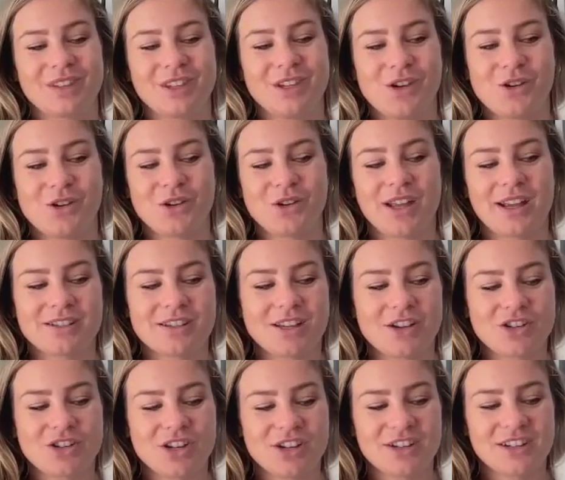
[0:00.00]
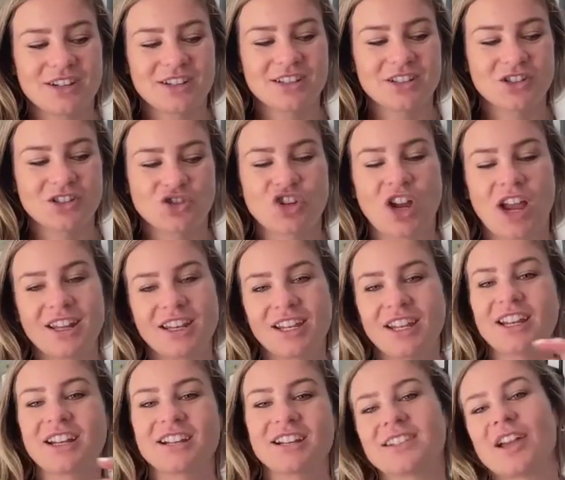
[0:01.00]
you're like such a shining
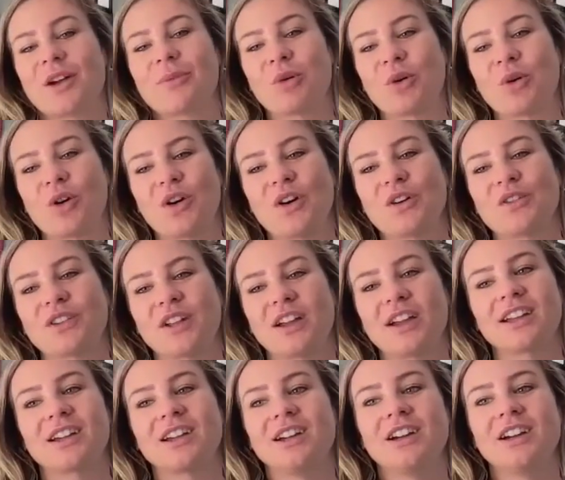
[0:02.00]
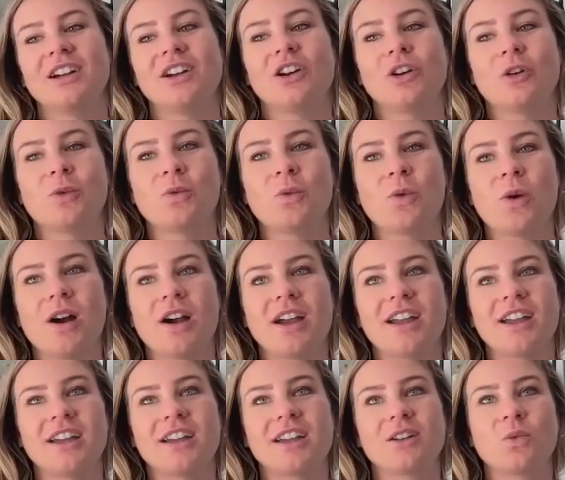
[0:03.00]
example of like
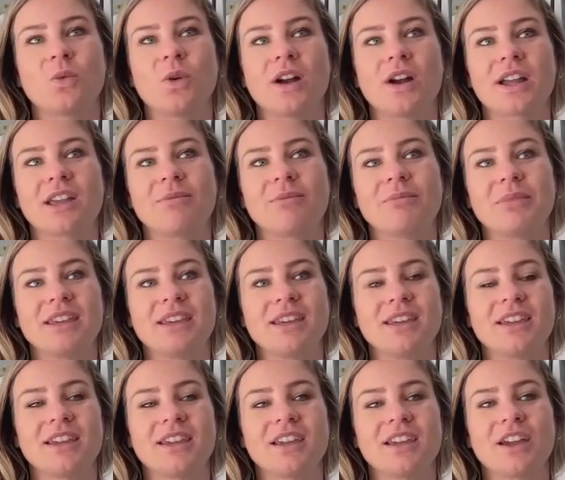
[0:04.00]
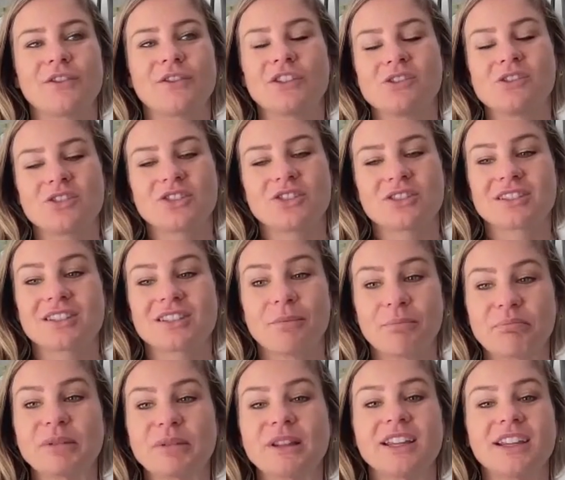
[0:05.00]
what, what can be if you just
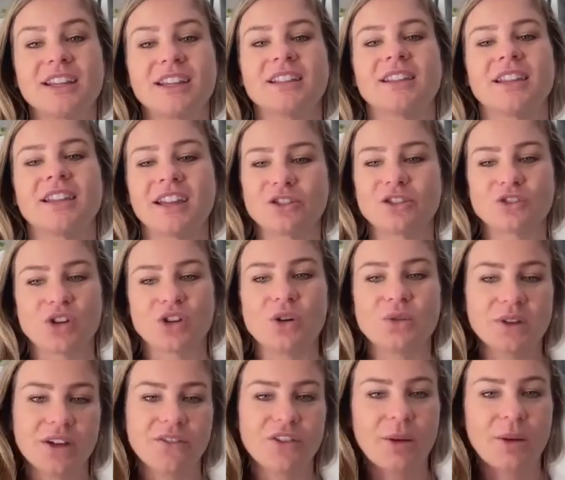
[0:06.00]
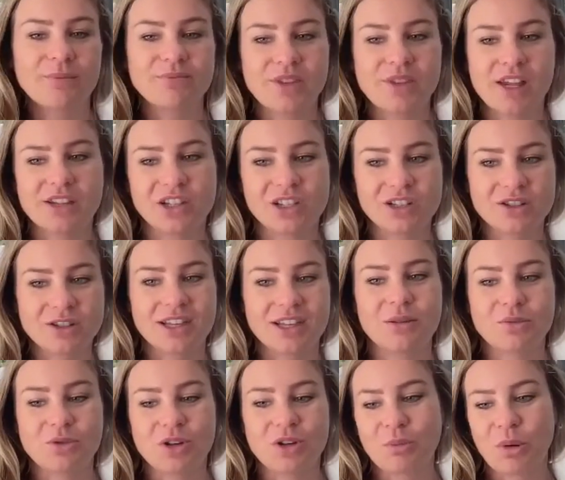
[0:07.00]
simply like don't give up and you just
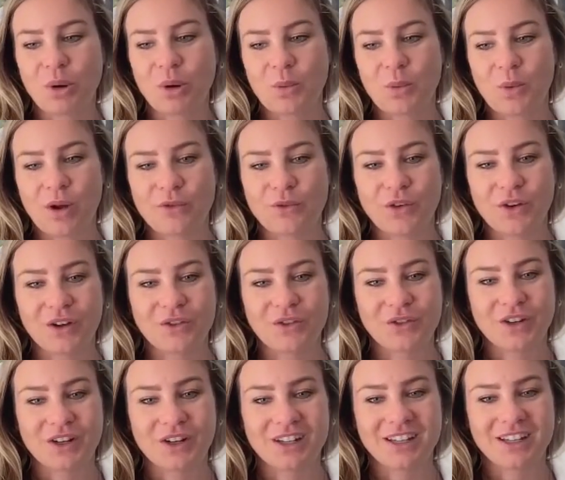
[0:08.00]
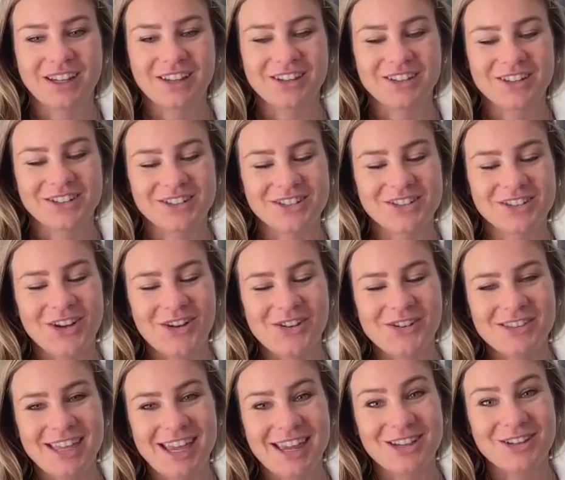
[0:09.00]
keep putting one foot in front of the other. So
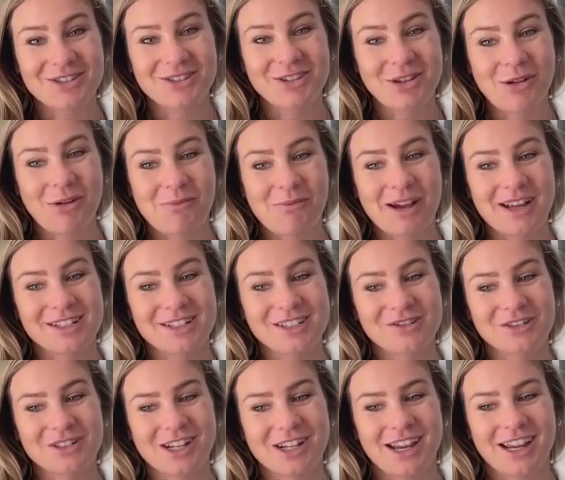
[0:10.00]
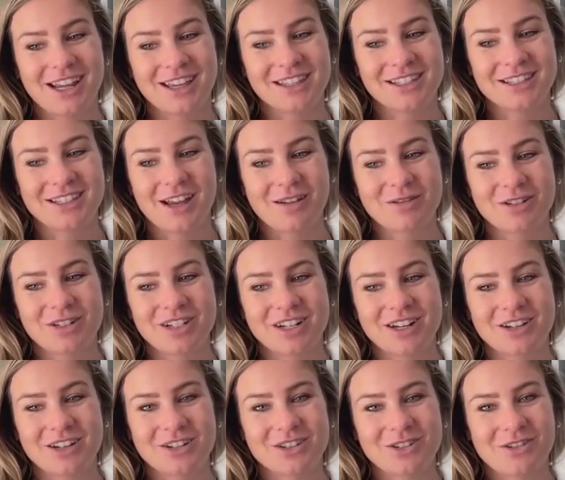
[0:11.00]
thank you so much for taking the time to share
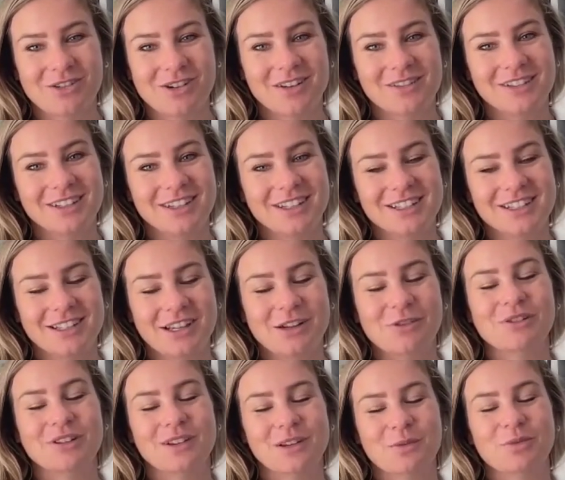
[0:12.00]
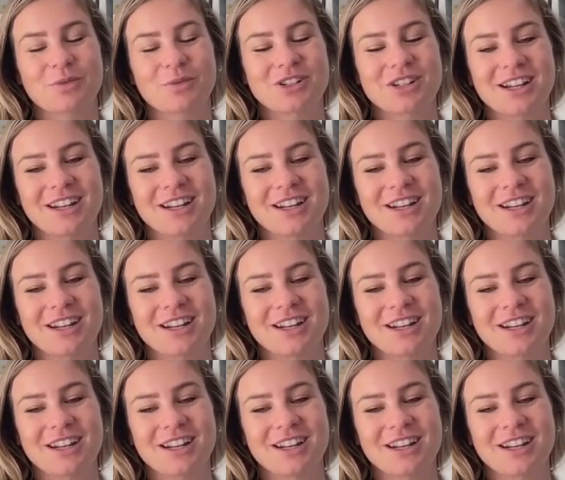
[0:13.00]
your story with us. I really appreciate